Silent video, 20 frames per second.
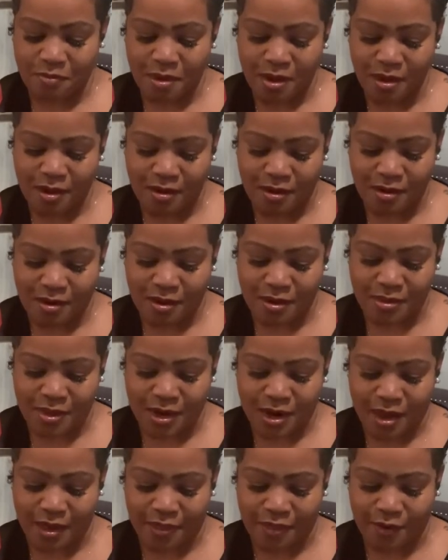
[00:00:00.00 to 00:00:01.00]
pair that
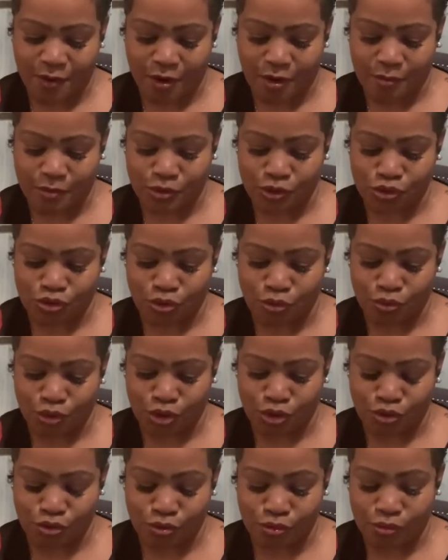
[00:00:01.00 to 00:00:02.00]
I thought was so
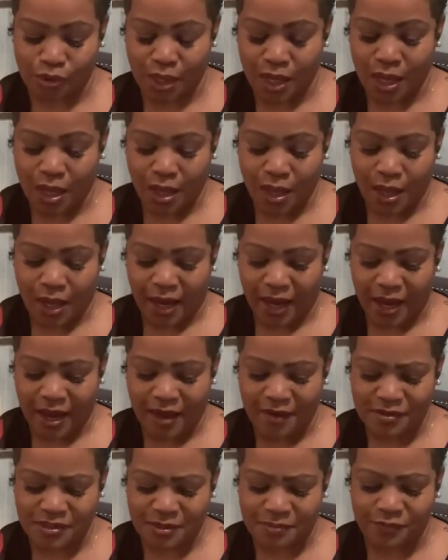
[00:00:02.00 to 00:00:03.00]
cute. I
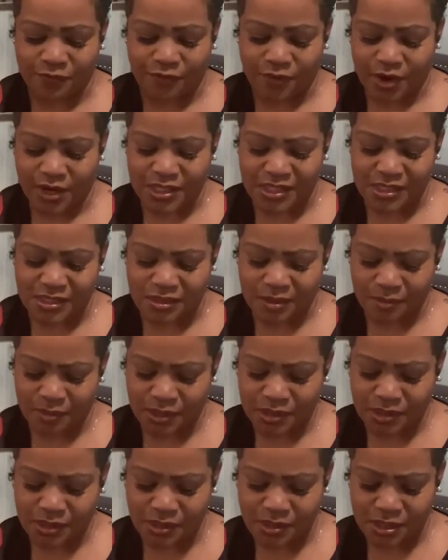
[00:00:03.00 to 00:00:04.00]
have some very similar
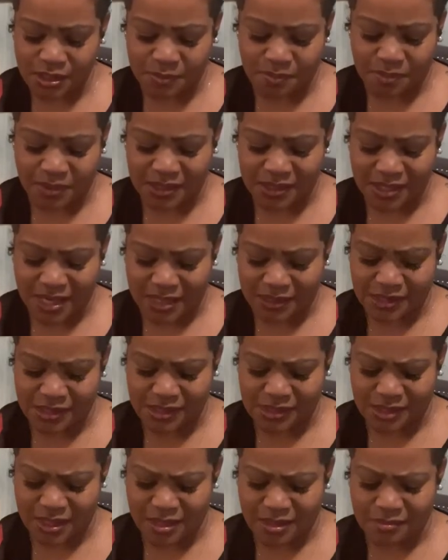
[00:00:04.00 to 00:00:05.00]
to this, but not the
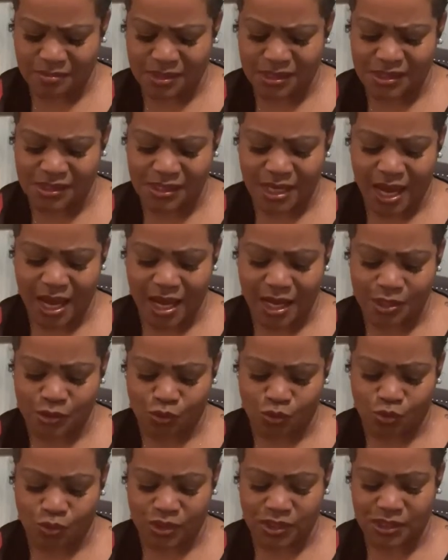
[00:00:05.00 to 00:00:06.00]
same size
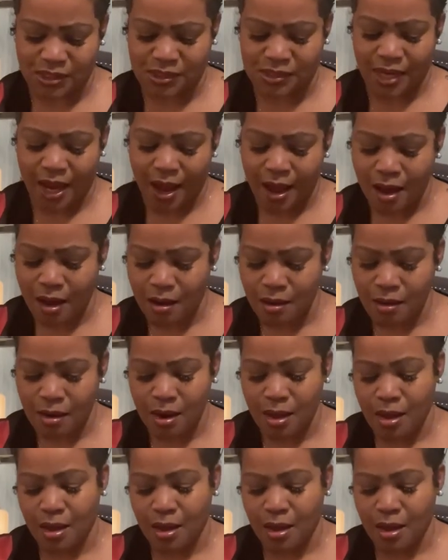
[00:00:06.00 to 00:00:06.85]
or style.